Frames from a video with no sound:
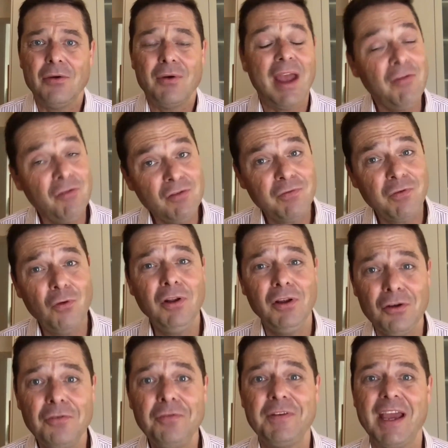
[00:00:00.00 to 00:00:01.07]
We haven't
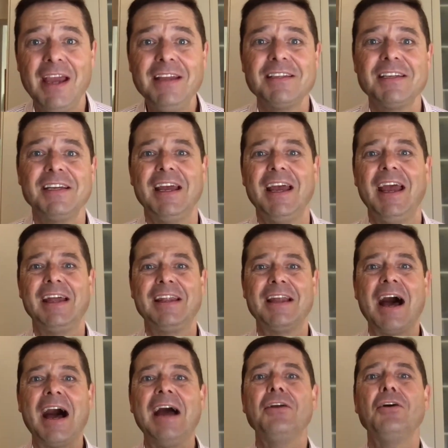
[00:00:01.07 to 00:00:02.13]
fallen off yet, and
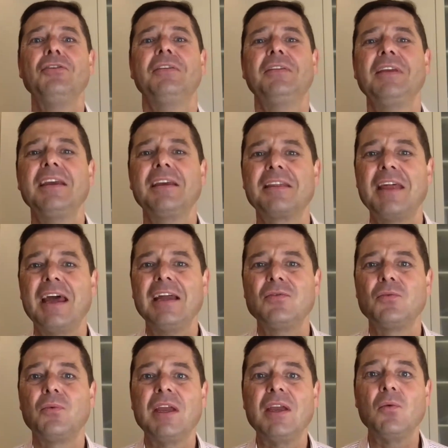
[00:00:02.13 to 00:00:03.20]
I don't think
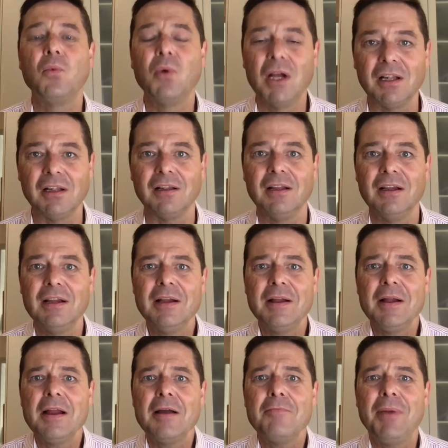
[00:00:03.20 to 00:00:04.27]
that we will.
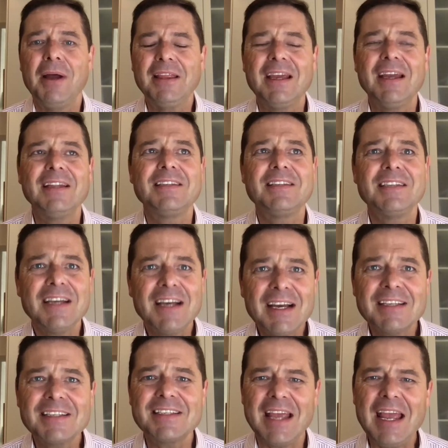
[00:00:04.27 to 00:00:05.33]
But there
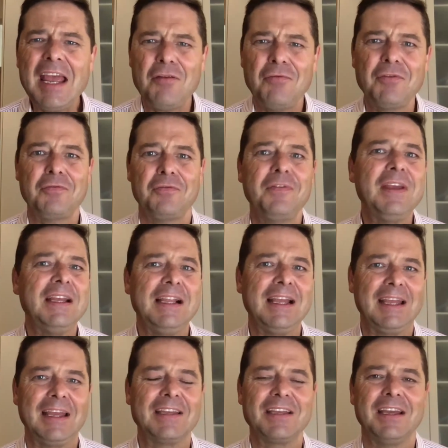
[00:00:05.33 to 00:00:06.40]
does have a
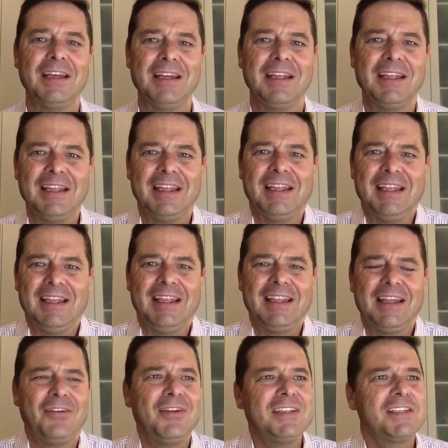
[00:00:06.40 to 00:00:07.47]
feeling,
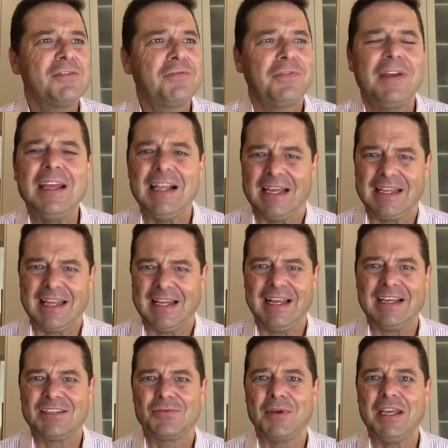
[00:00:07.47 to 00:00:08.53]
there is a feeling that
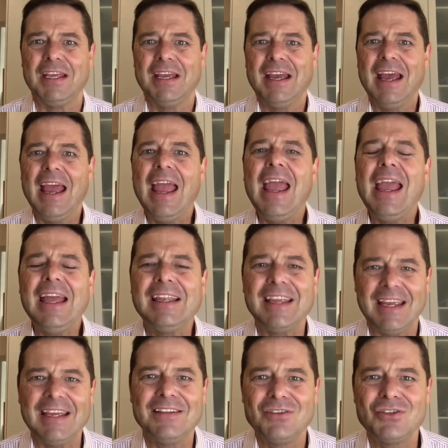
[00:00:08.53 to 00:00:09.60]
as we head
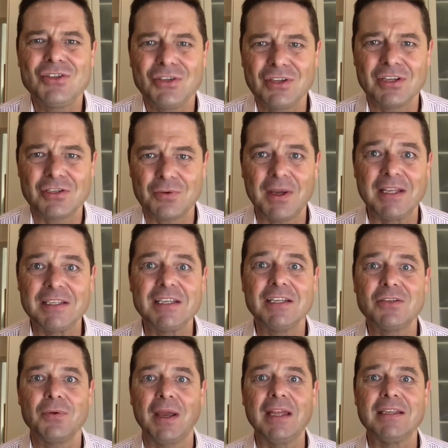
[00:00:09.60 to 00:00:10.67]
into the
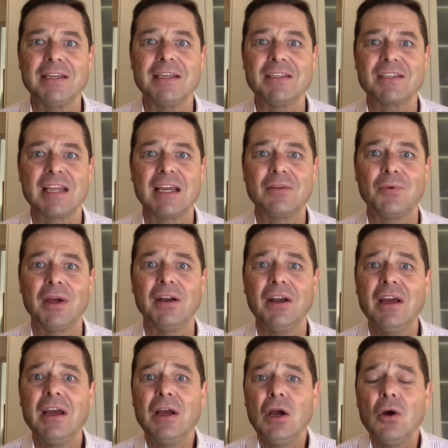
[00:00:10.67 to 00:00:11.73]
2020s, that
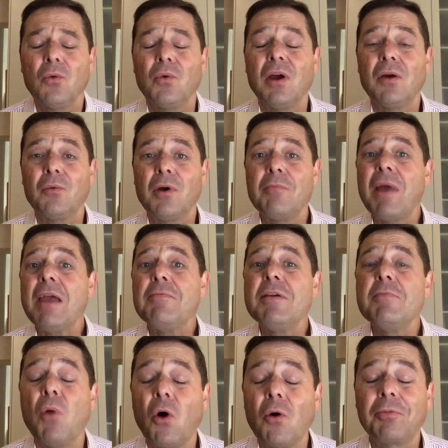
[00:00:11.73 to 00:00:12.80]
we're maybe
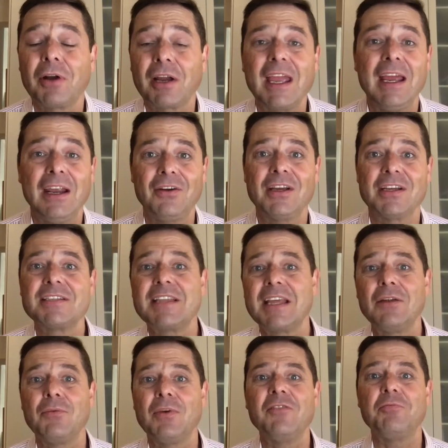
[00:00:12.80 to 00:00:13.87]
more precarious
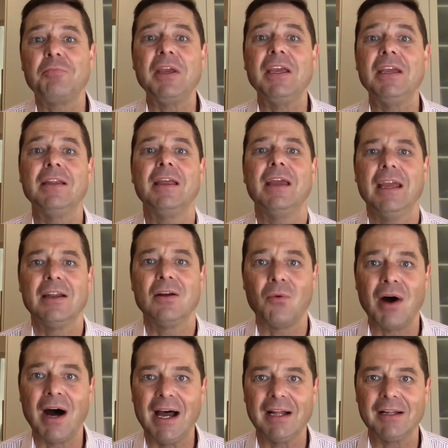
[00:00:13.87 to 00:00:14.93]
than we've been in a
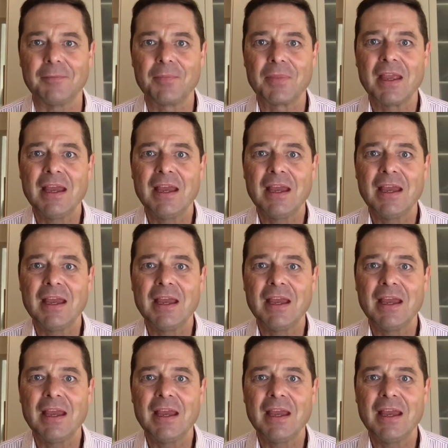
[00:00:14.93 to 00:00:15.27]
while.